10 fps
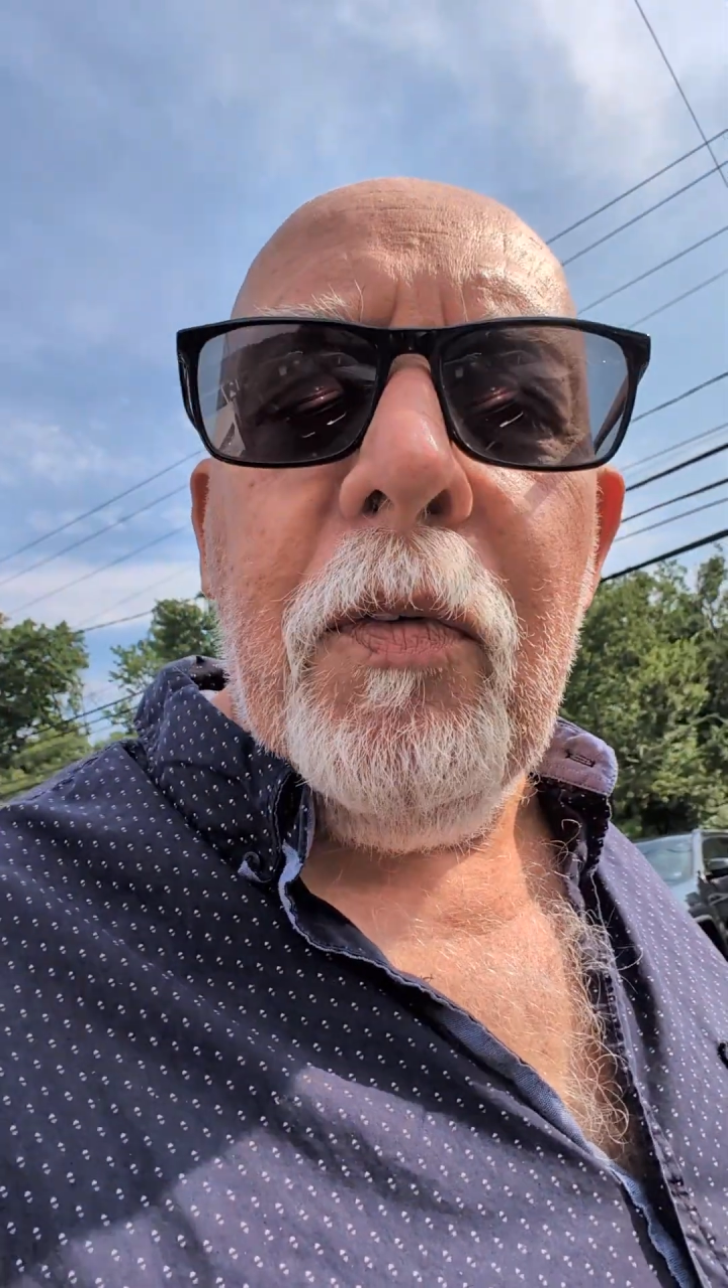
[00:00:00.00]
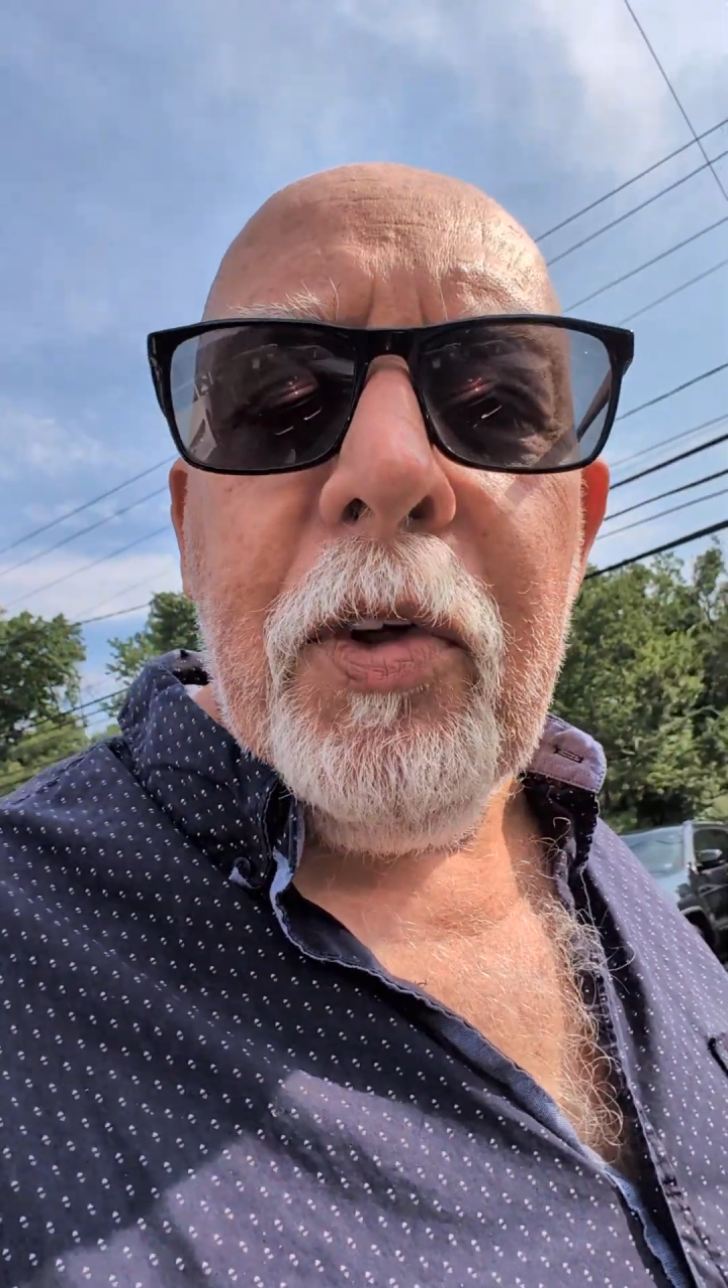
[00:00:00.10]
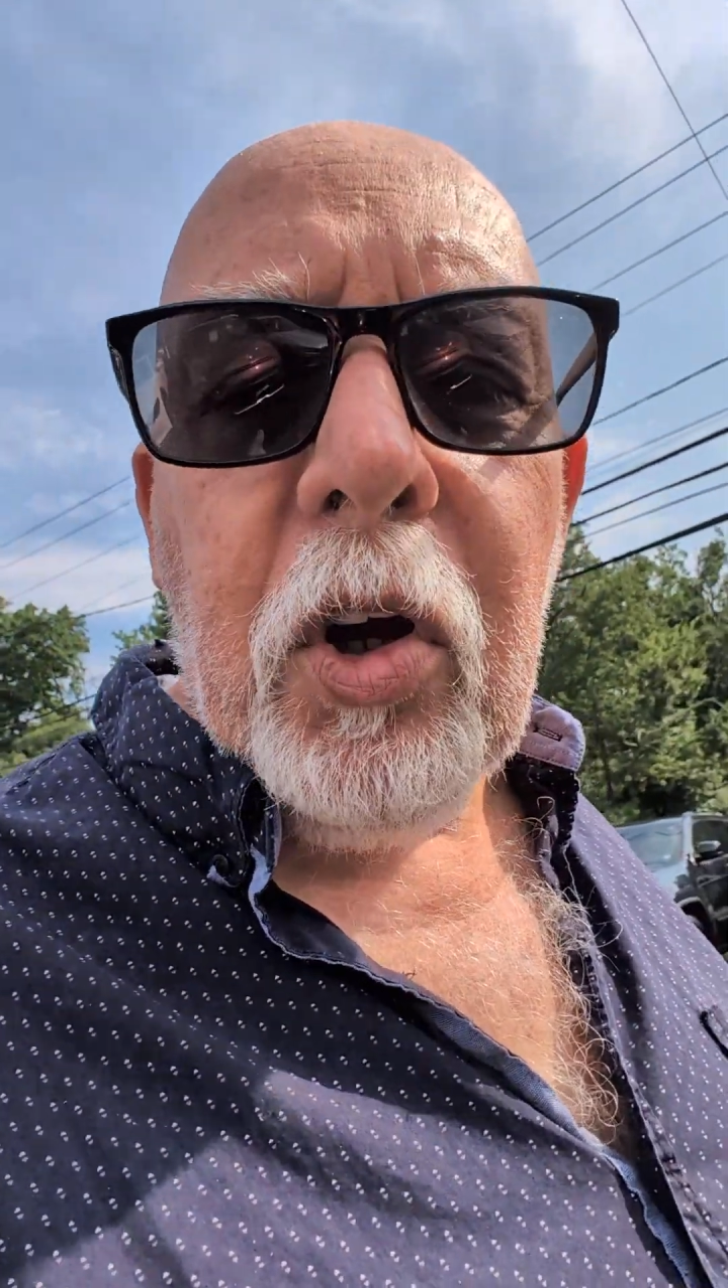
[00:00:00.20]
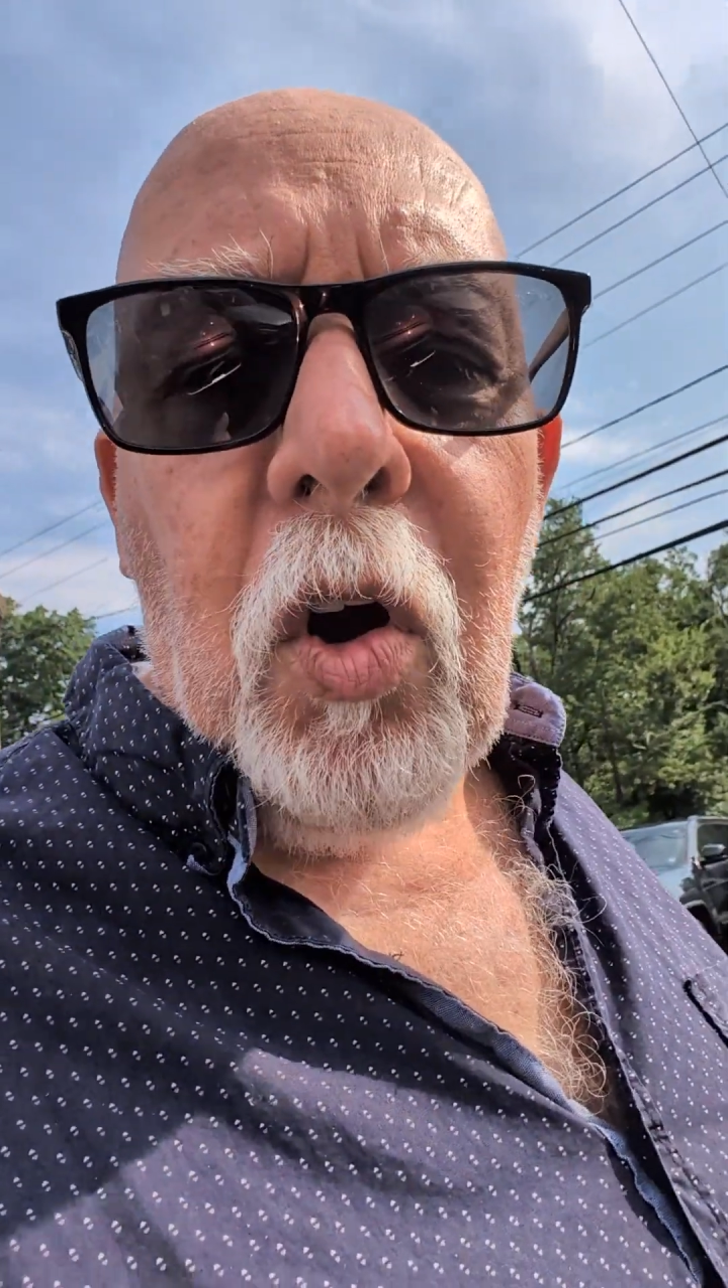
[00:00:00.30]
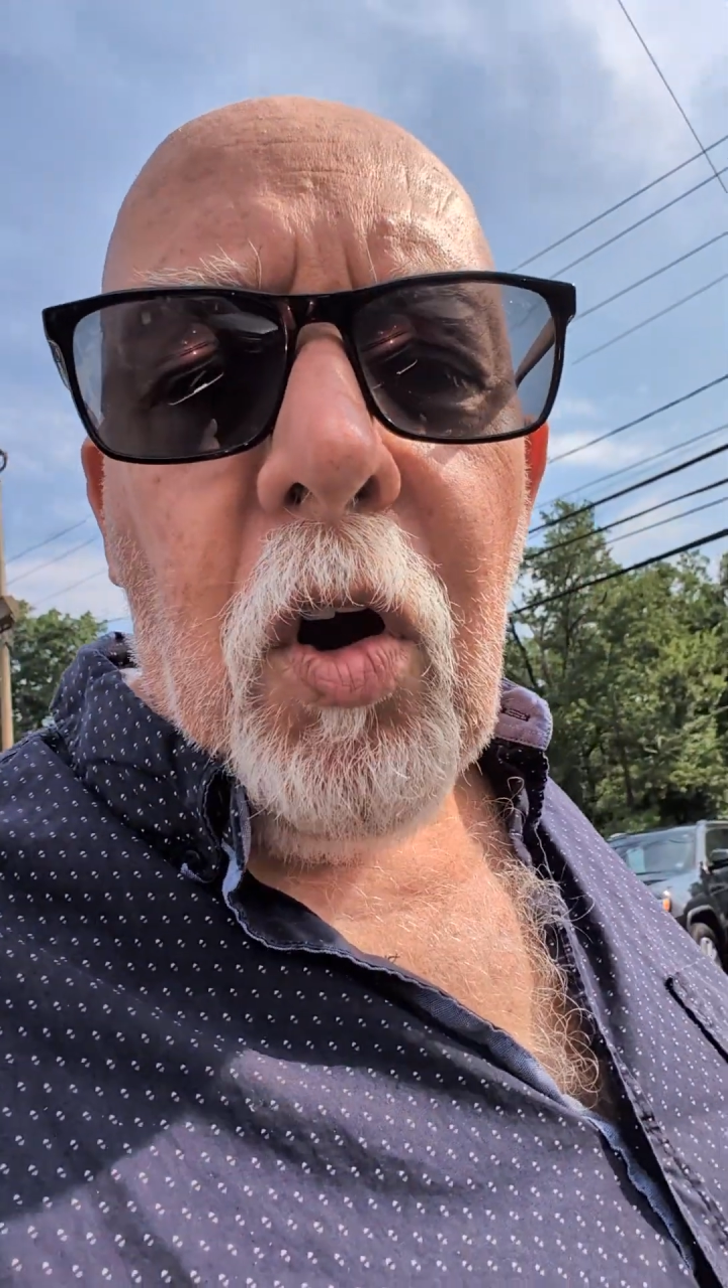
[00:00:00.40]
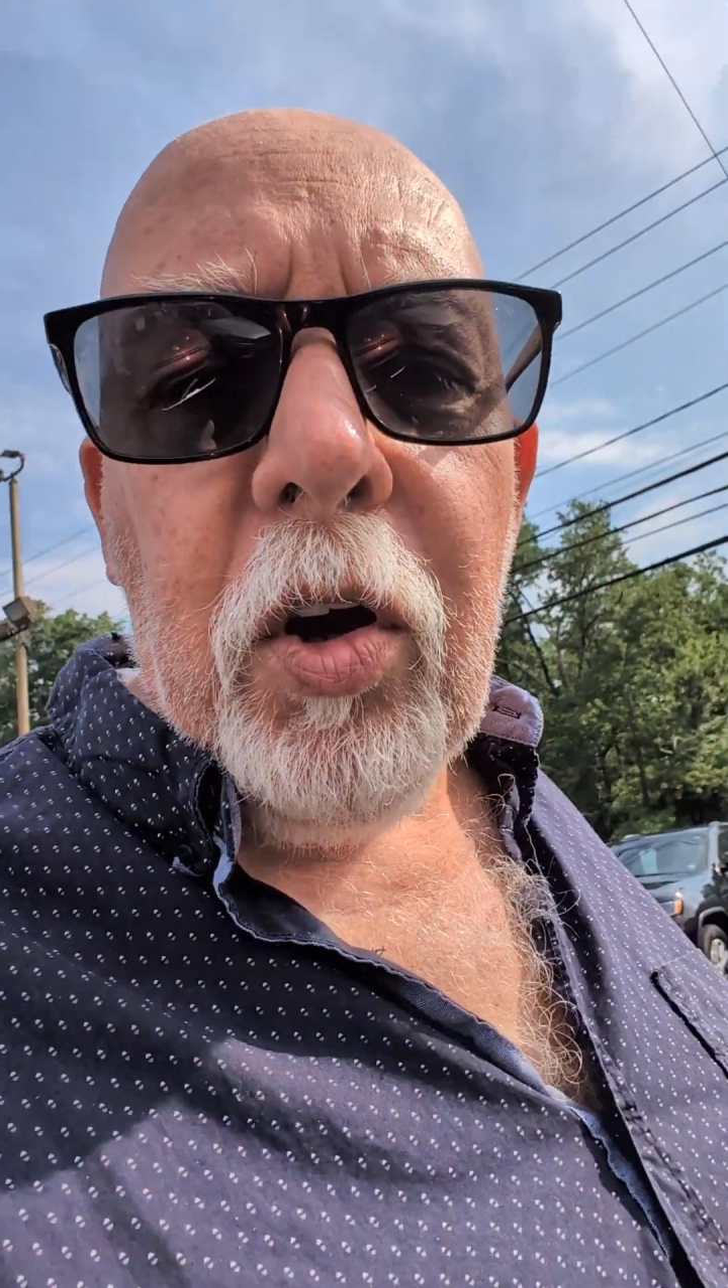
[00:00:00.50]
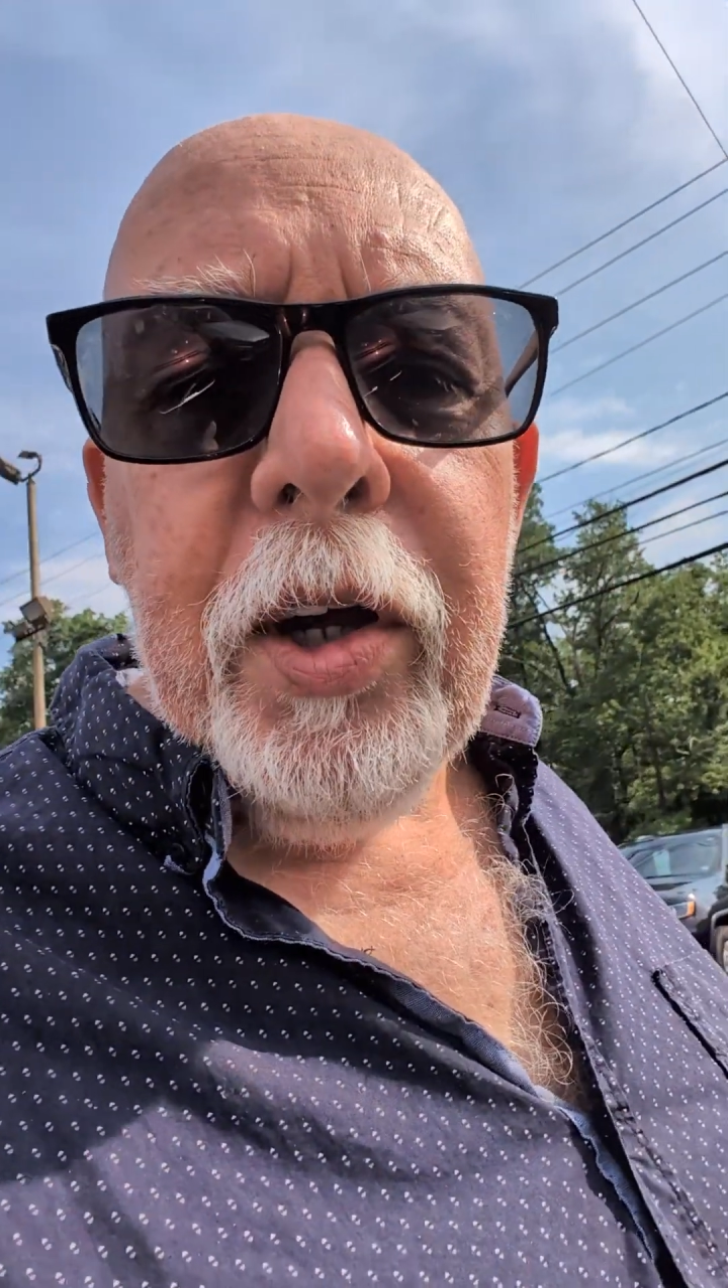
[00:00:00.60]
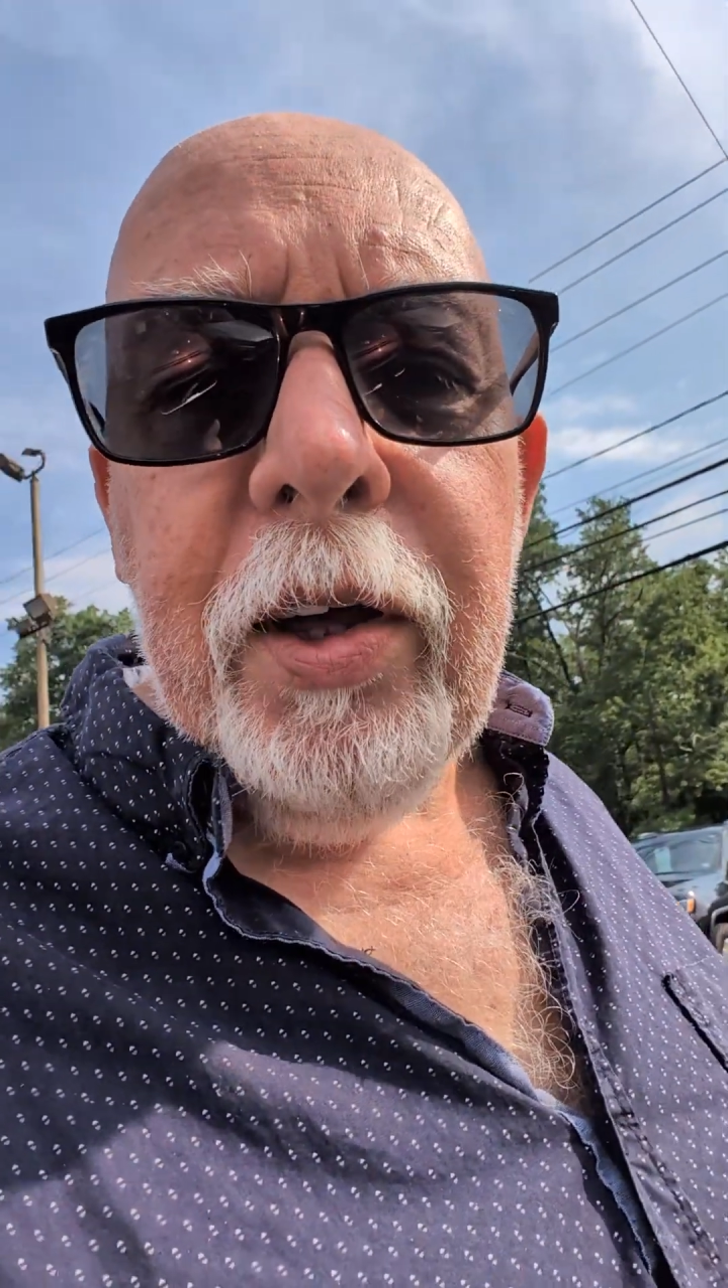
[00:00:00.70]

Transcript: of the car